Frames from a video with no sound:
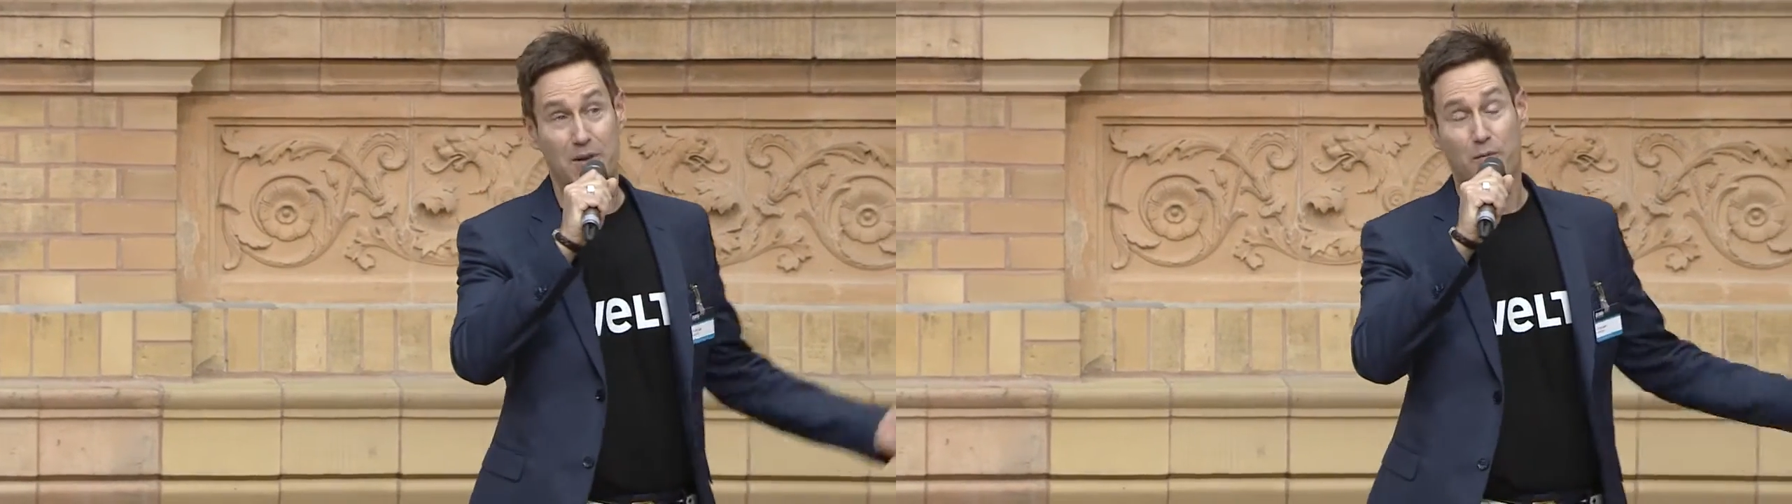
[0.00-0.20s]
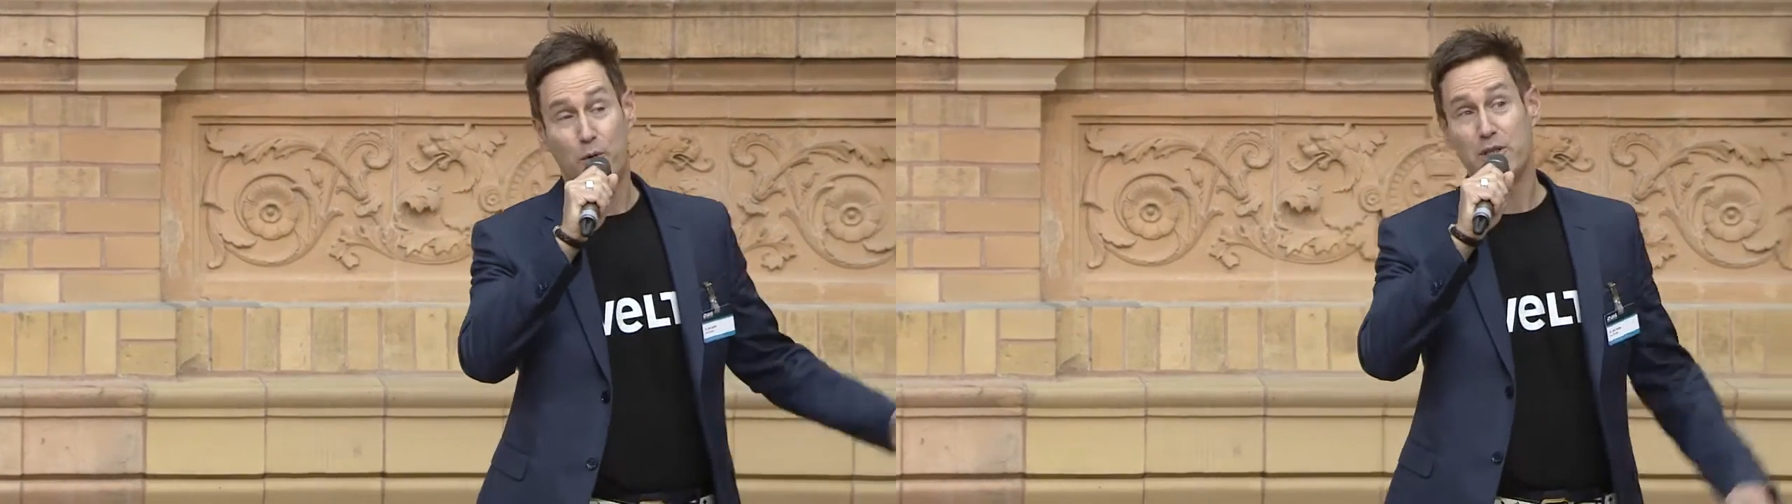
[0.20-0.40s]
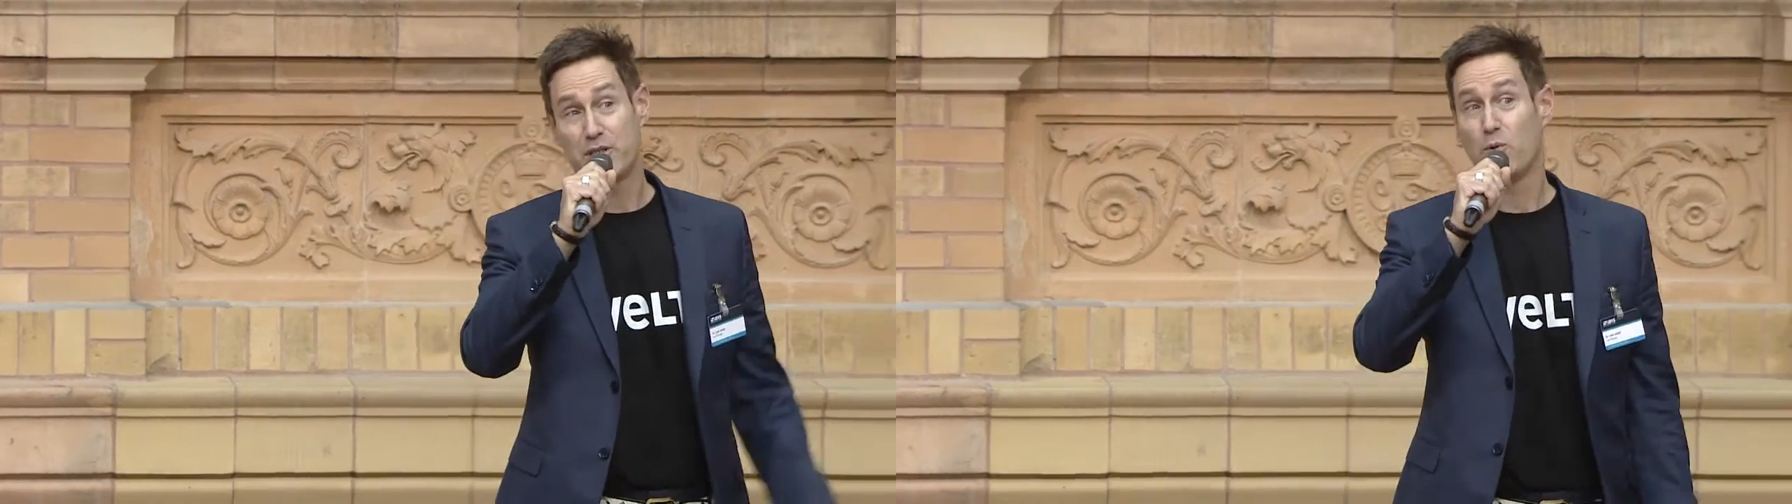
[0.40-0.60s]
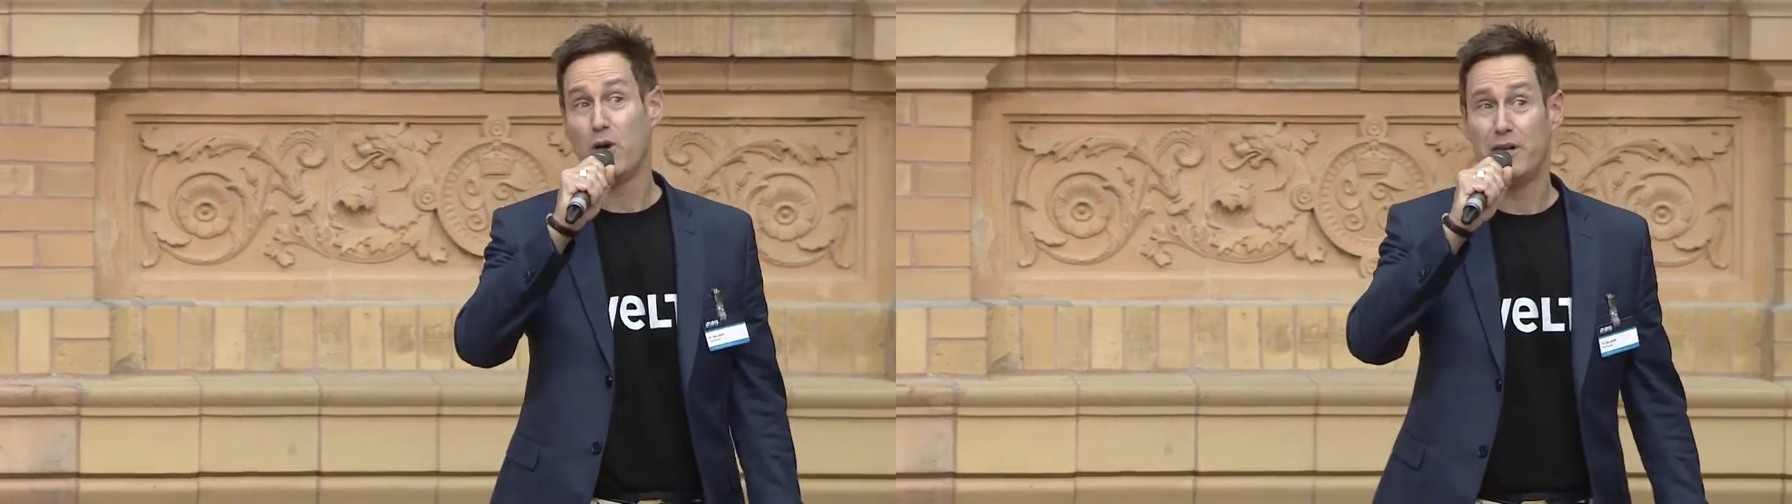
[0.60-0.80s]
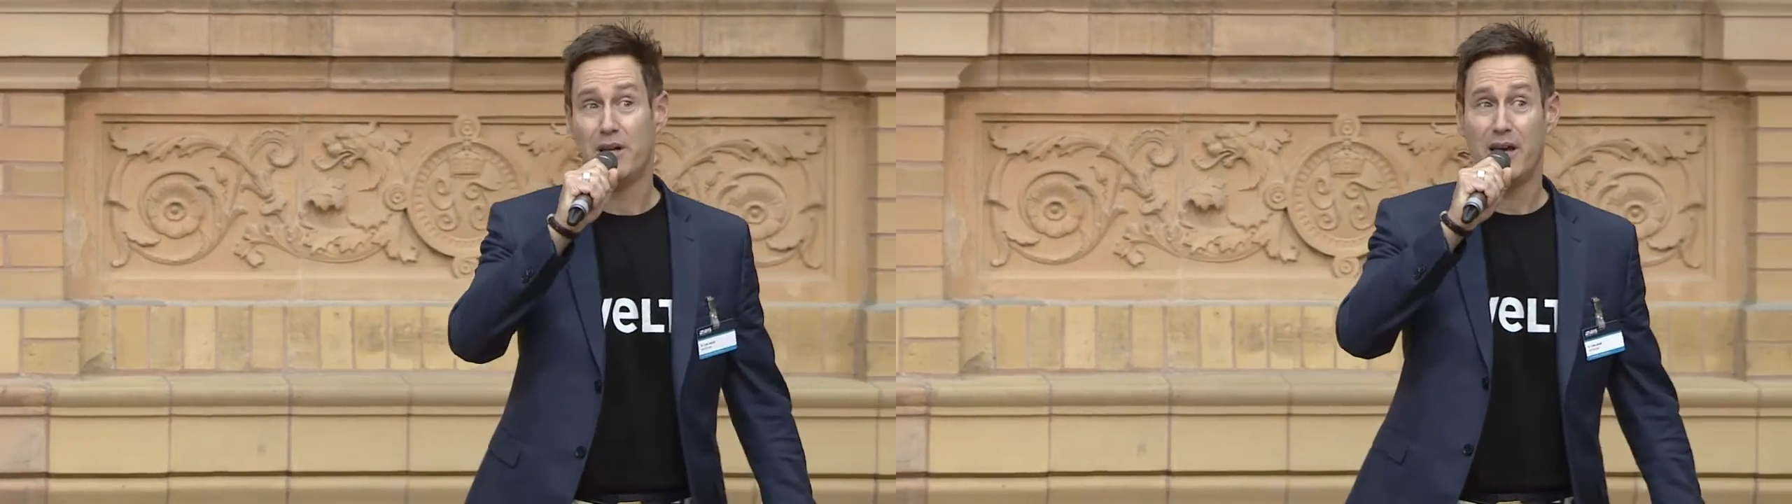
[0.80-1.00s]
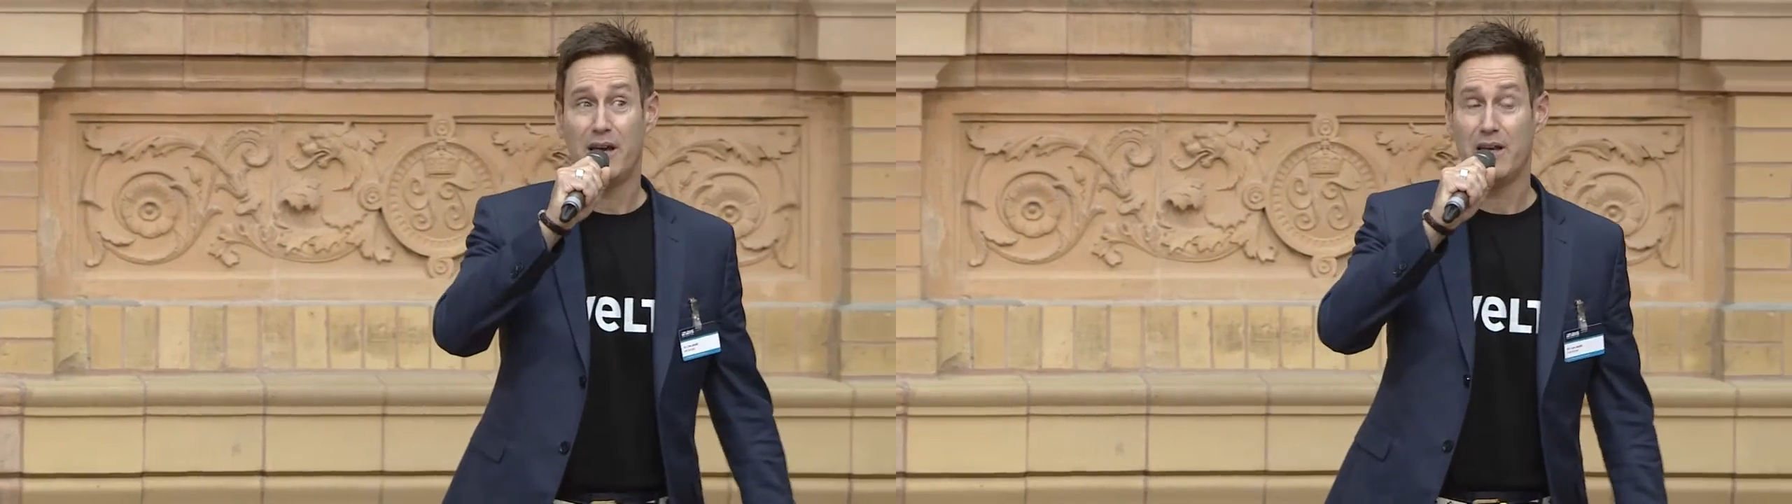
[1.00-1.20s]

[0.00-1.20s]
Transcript: first one